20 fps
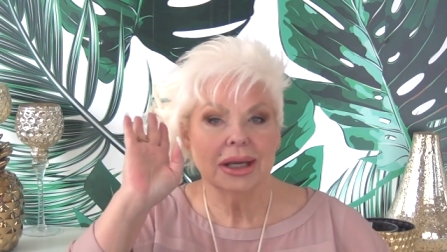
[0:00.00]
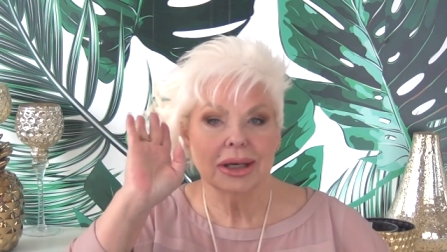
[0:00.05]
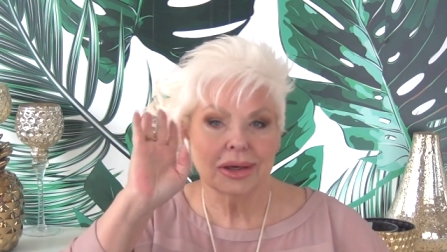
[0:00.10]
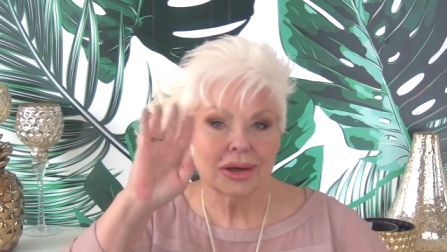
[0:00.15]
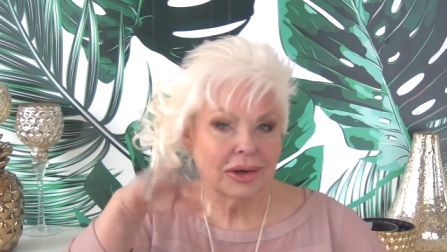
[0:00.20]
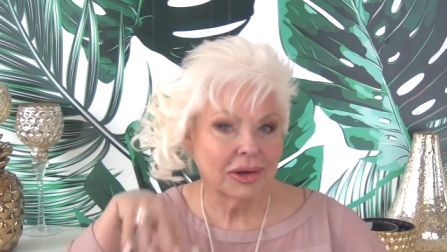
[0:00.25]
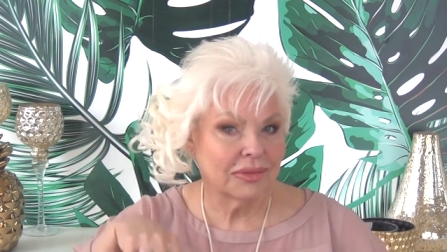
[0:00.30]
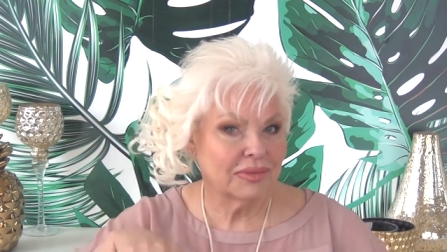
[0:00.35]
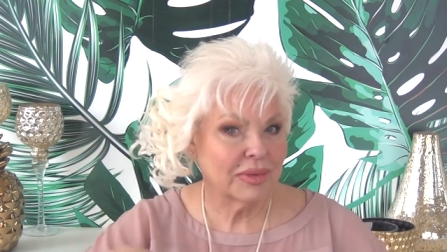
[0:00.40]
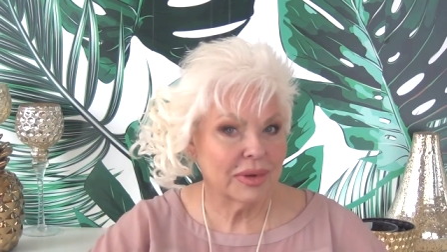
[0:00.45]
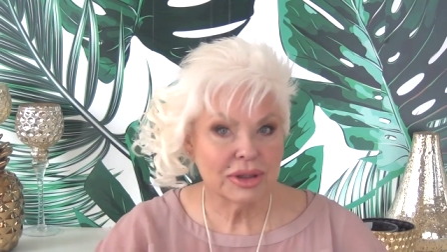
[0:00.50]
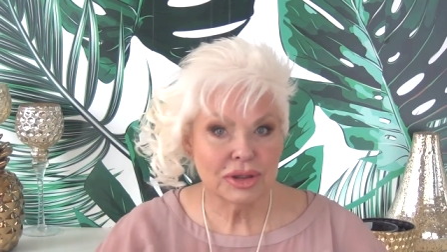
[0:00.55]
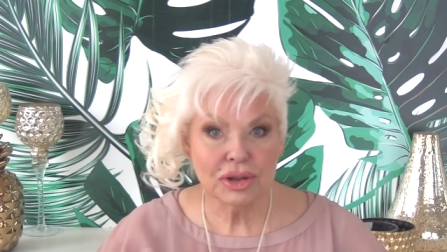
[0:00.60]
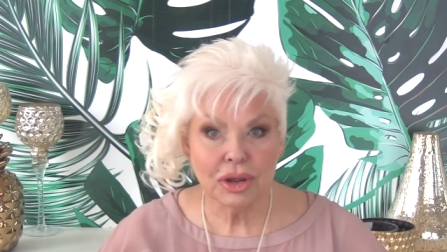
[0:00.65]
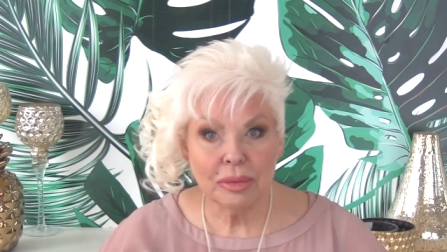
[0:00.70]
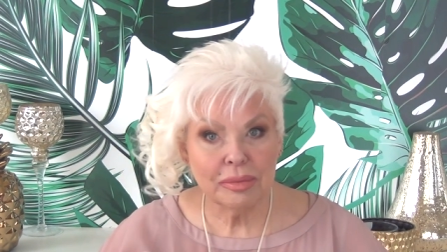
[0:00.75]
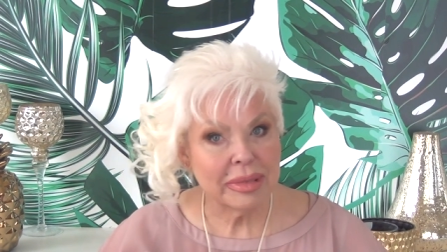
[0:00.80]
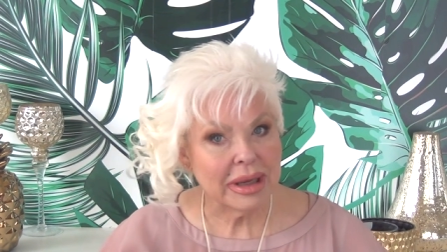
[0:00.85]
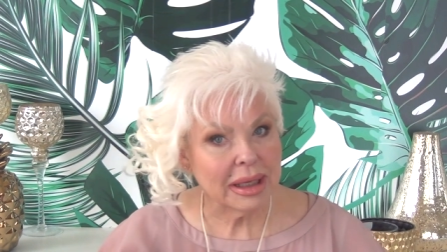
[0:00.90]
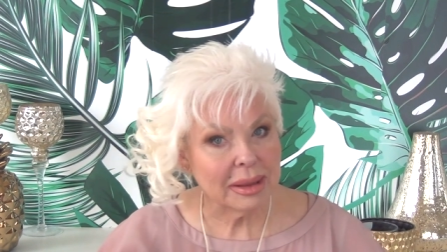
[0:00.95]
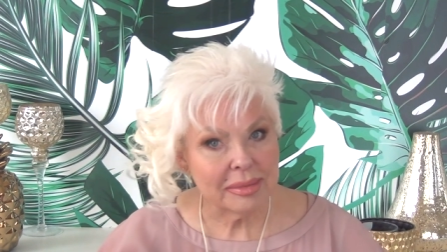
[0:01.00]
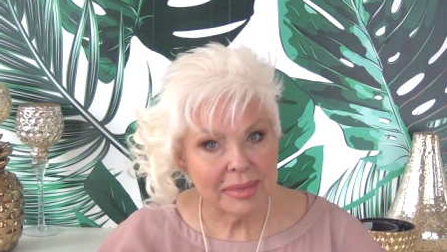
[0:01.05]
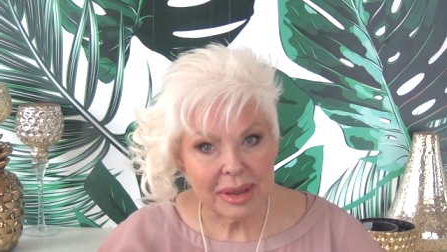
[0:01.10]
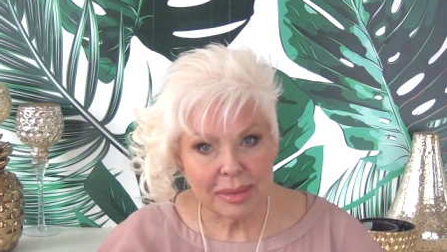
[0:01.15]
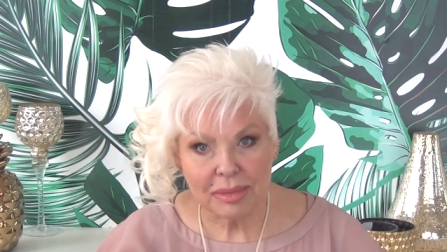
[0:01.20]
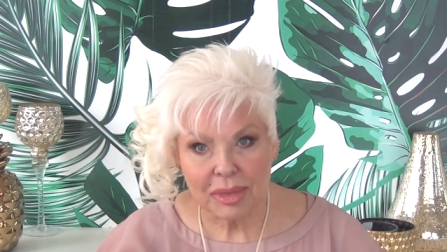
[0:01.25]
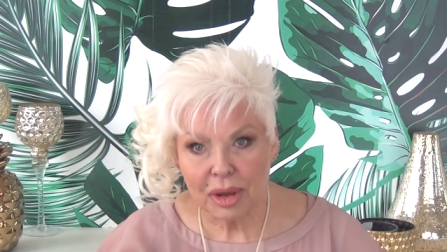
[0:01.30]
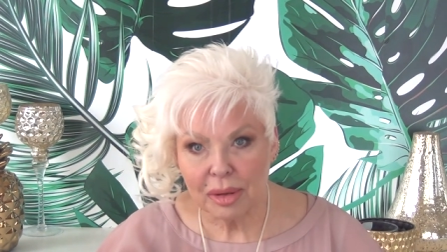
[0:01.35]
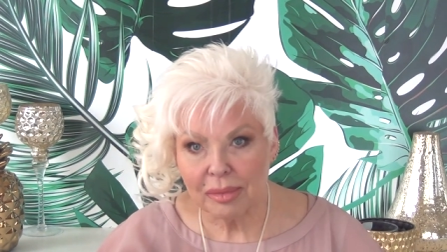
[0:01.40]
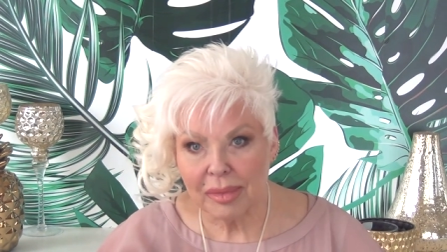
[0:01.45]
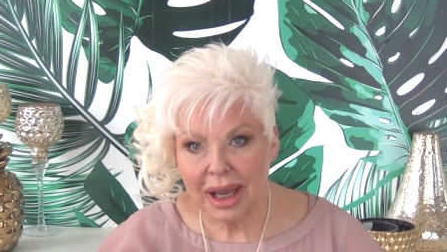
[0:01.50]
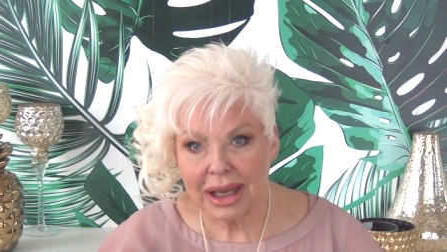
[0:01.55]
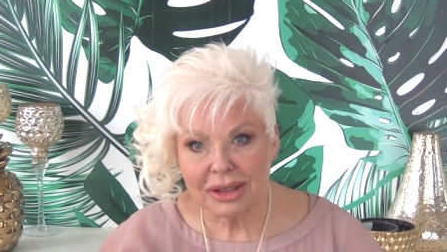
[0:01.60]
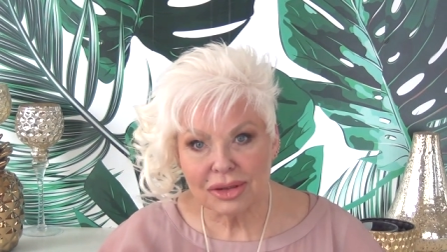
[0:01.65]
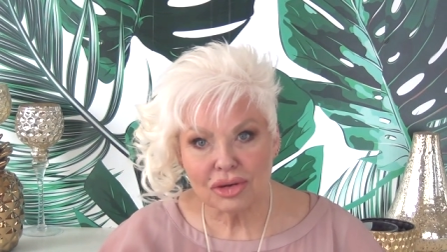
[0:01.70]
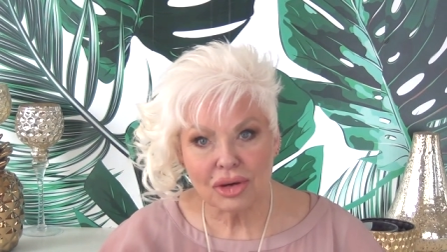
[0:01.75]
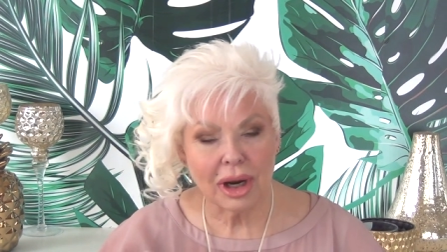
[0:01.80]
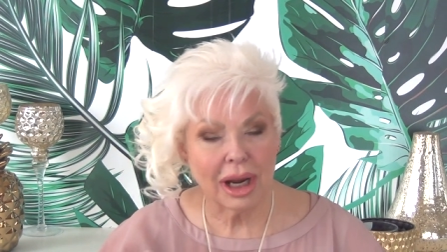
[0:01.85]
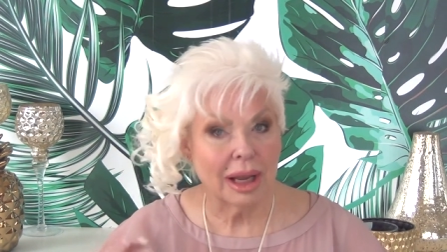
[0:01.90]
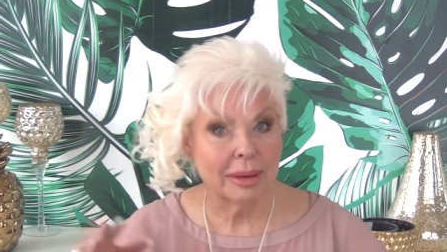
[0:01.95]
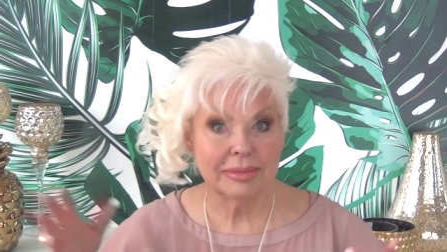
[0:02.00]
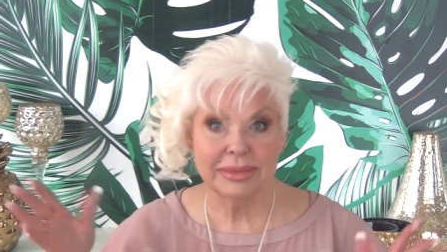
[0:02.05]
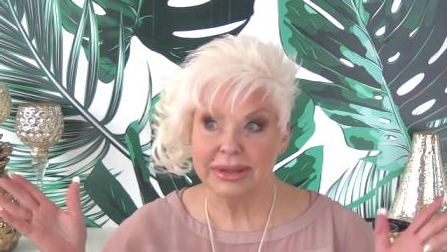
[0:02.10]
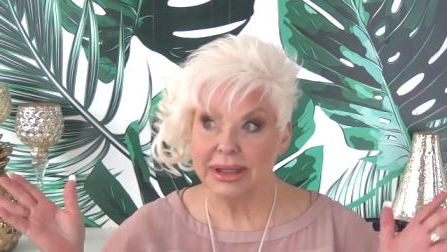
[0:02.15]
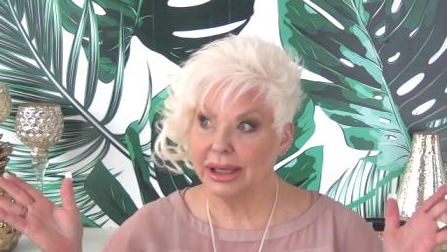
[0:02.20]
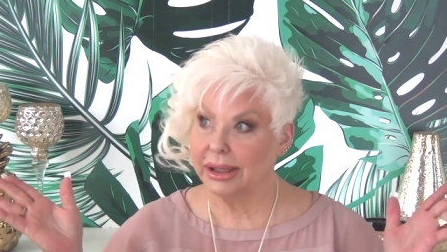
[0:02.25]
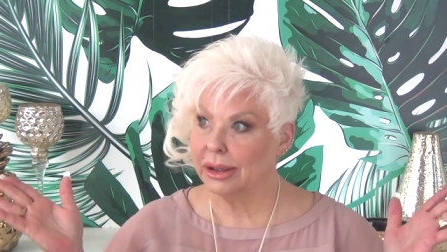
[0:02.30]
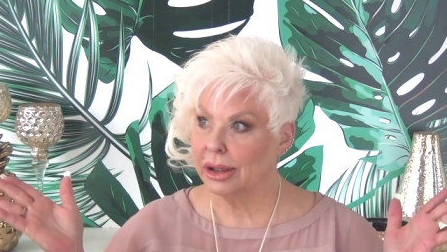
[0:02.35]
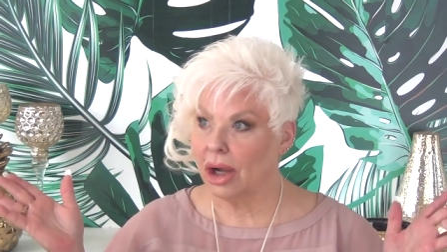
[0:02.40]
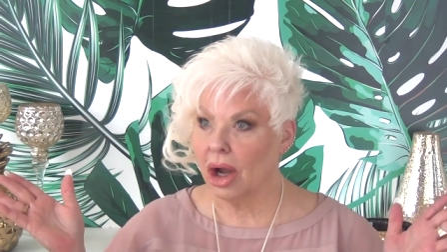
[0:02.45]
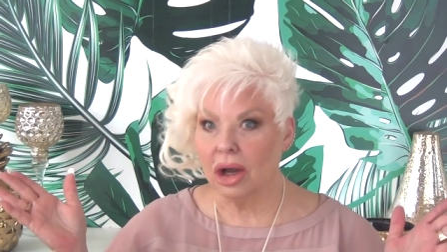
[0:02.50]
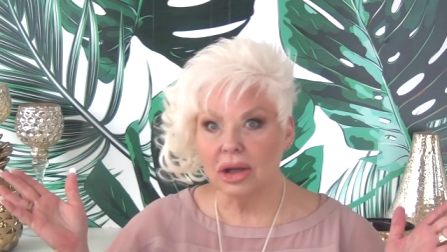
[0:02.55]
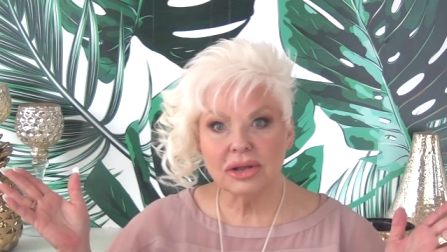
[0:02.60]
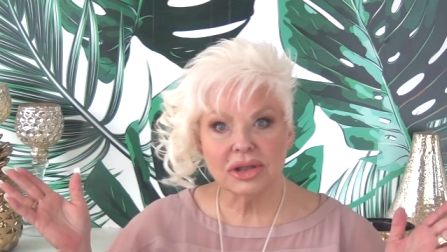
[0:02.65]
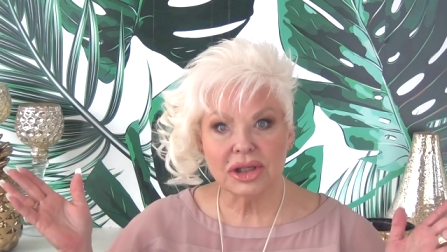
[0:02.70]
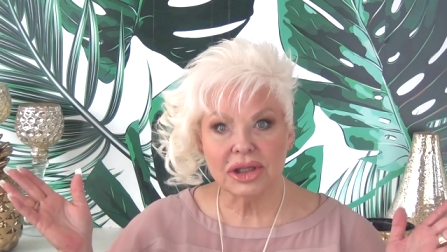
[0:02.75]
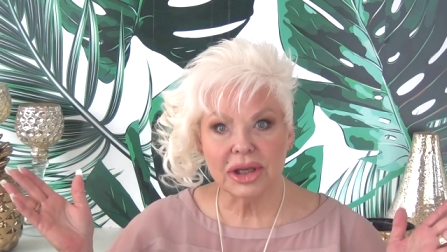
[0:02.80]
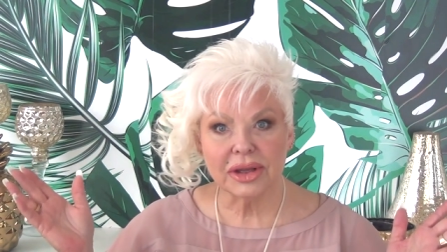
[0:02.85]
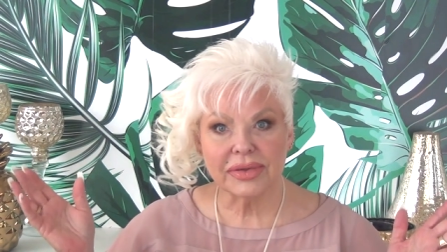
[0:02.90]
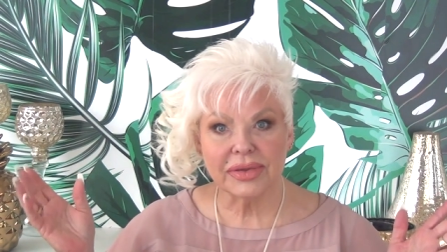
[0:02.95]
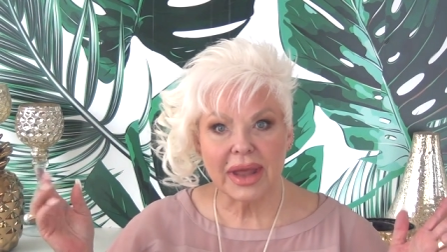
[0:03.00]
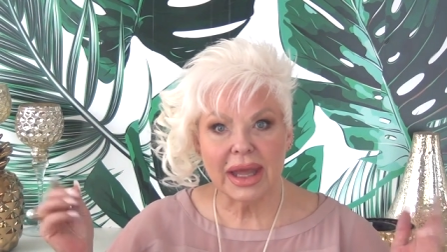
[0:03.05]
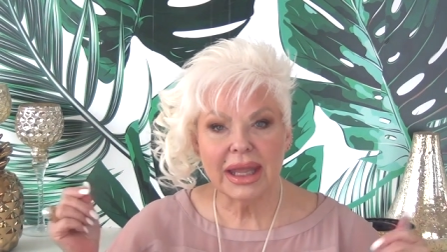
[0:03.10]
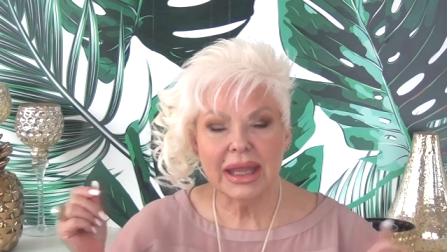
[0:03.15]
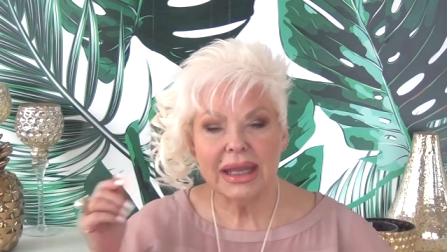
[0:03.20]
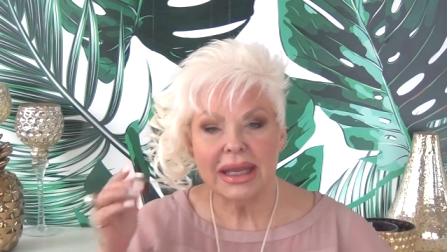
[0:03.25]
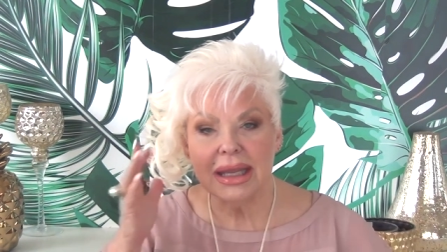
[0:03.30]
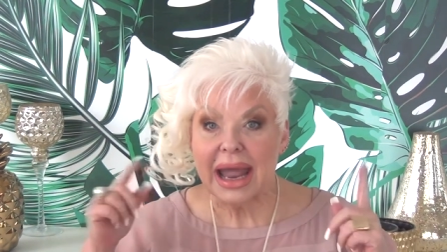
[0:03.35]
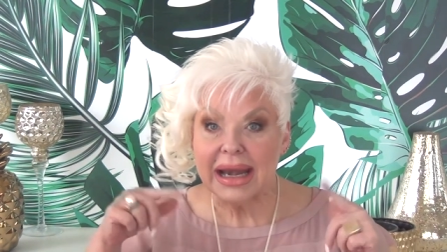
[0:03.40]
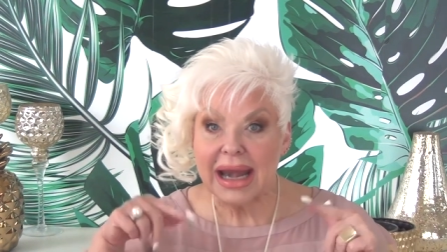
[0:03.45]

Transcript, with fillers: Girlfriend, you'll be a member of my tribe. It doesn't cost you a thing.